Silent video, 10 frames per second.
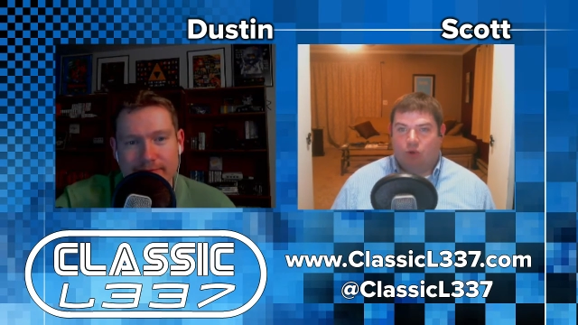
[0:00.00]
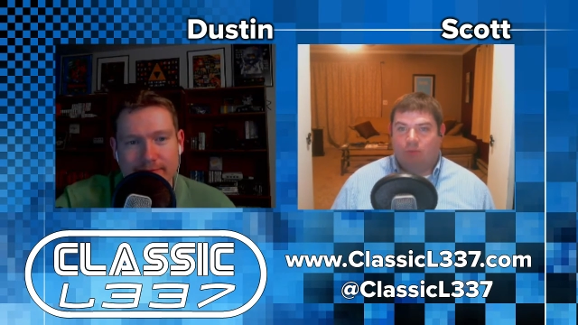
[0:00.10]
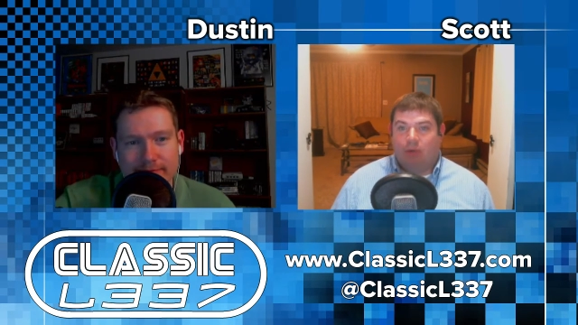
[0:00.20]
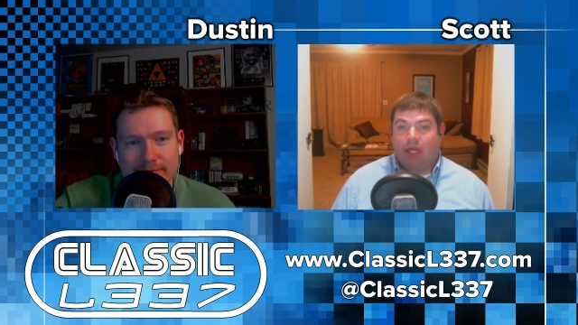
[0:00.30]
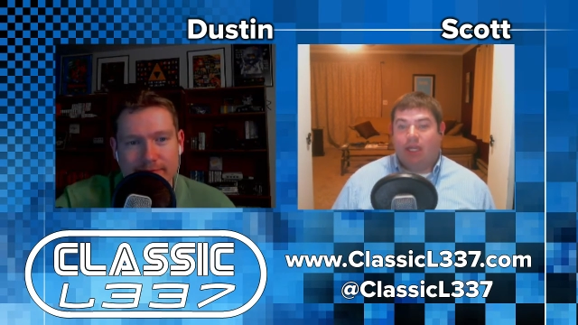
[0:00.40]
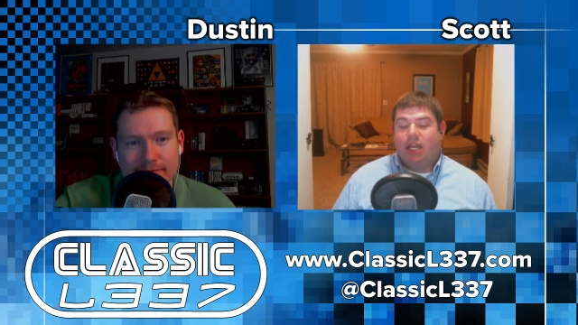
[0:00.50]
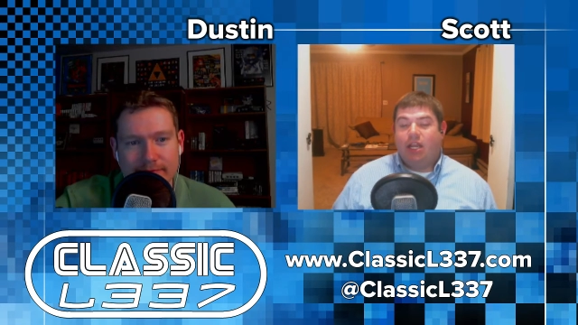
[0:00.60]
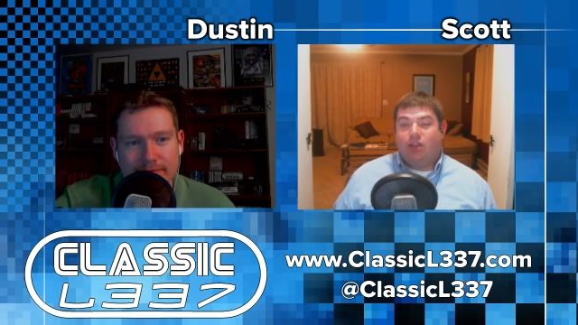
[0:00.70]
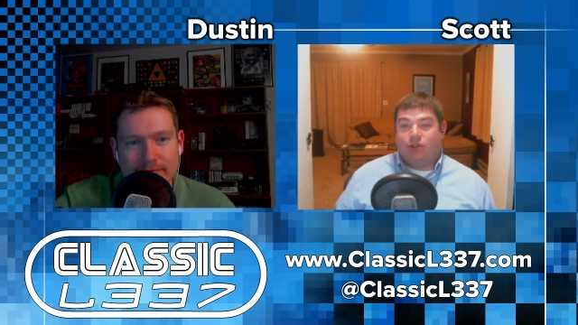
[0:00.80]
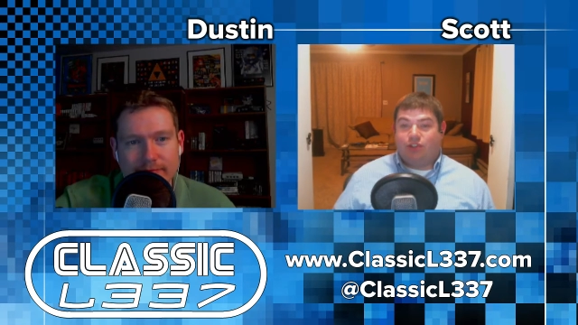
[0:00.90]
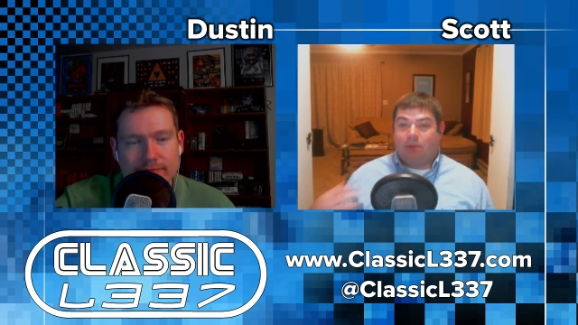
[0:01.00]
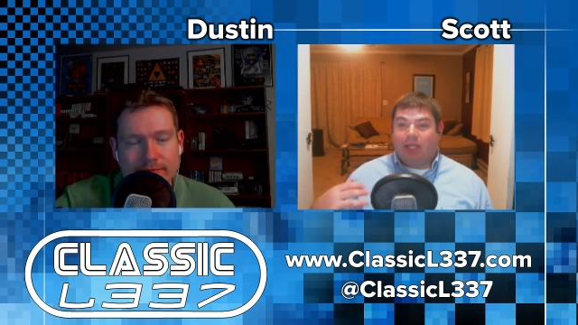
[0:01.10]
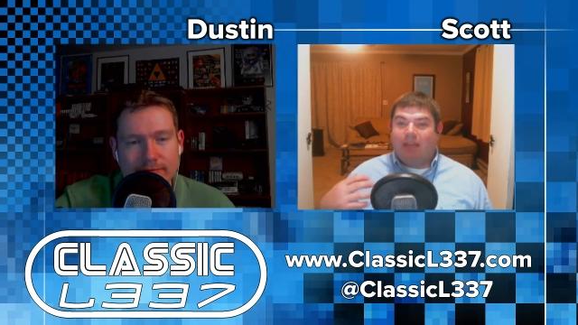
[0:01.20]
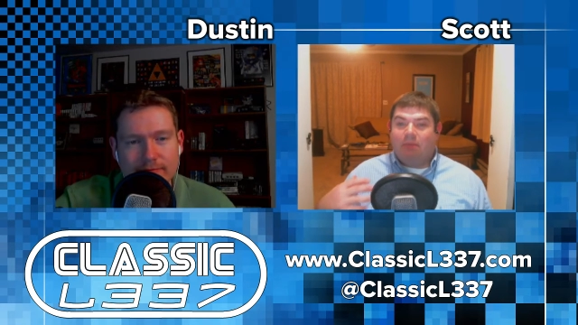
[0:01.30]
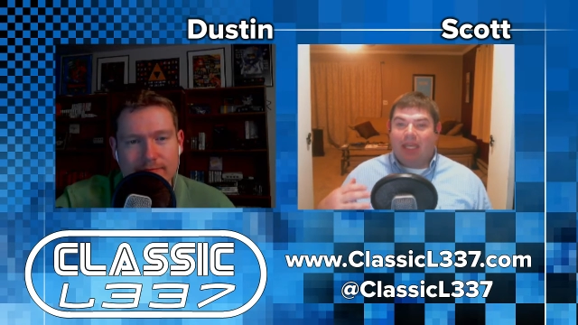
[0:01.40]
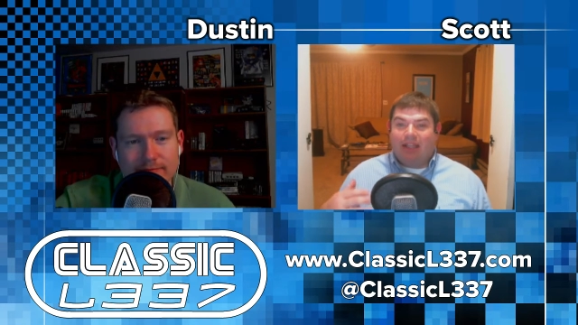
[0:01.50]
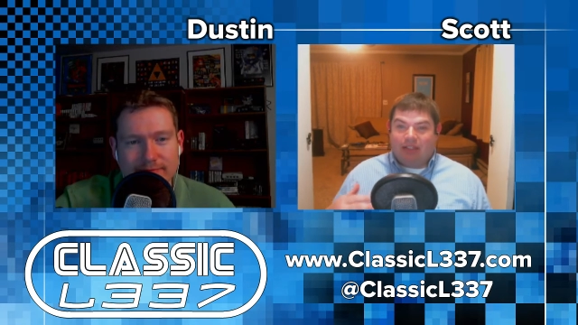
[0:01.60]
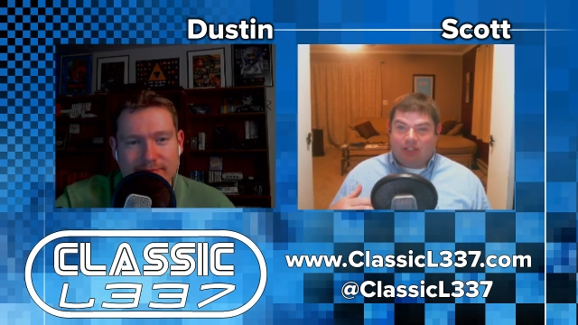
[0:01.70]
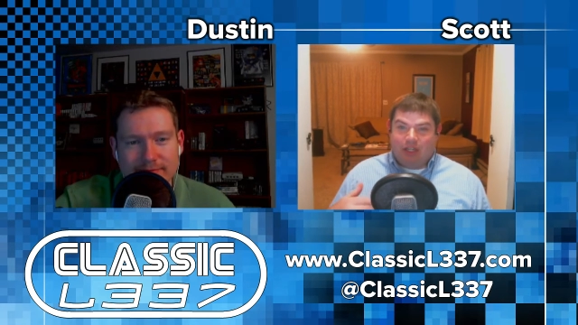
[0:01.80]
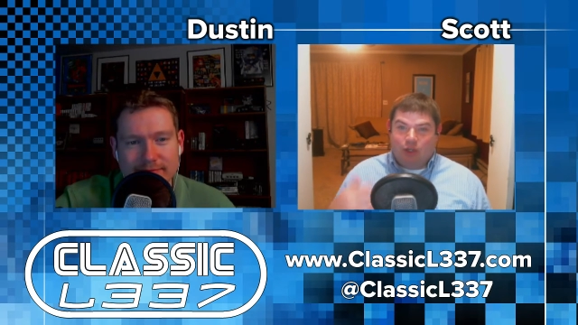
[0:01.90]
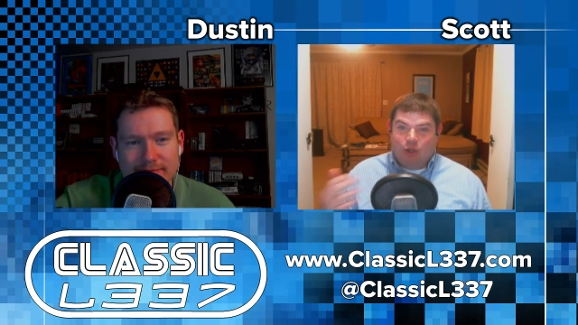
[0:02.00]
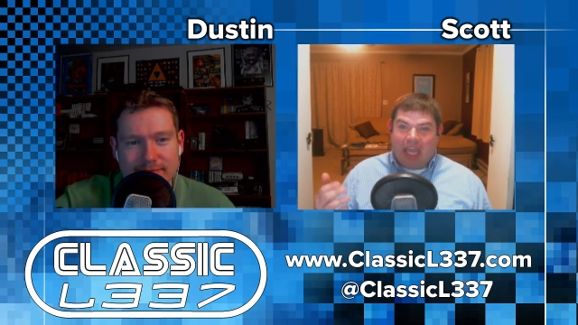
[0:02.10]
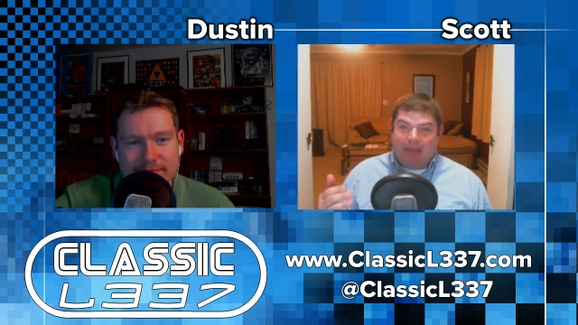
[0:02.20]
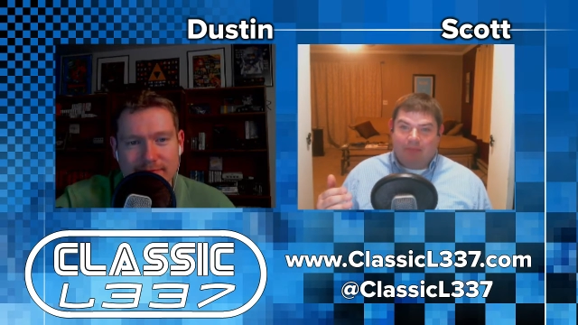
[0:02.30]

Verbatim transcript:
Speaker 1: But so someone like me that's in New Game